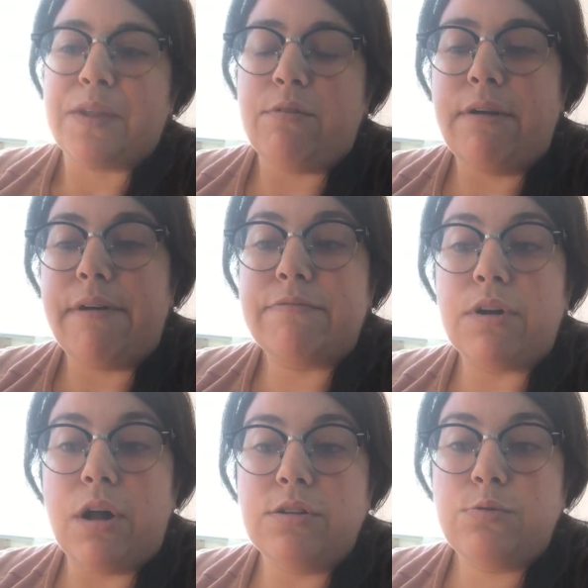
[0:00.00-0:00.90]
we have
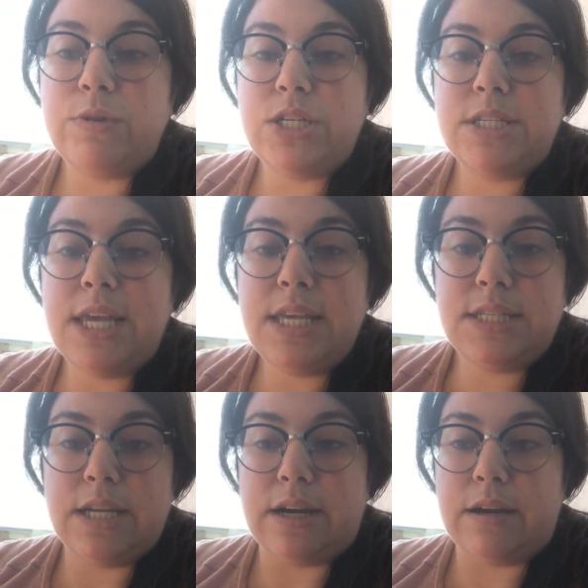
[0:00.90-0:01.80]
calls, which is
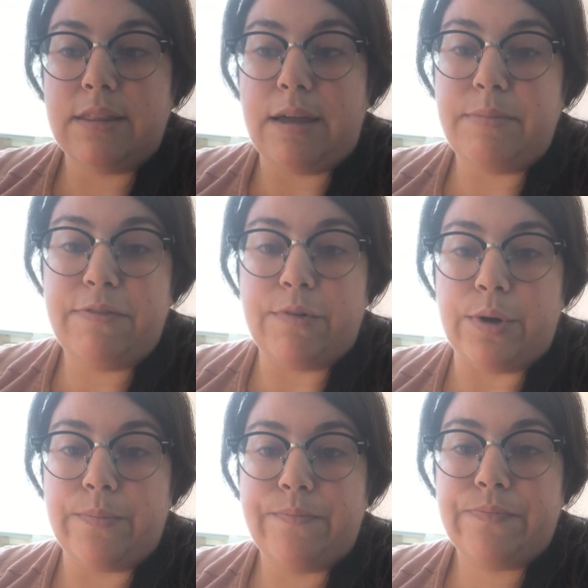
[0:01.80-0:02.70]
easier than before.